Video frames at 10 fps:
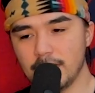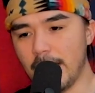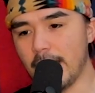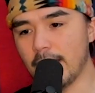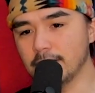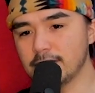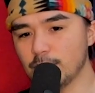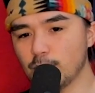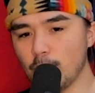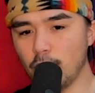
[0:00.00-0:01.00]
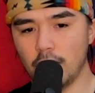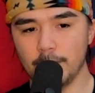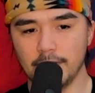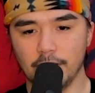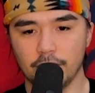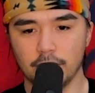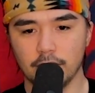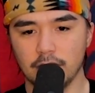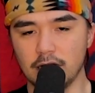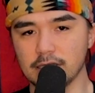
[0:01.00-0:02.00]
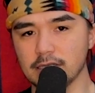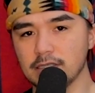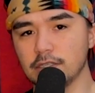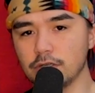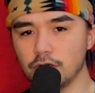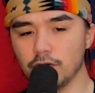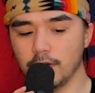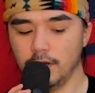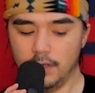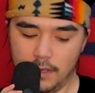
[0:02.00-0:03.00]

And same with my mom and other cousins too.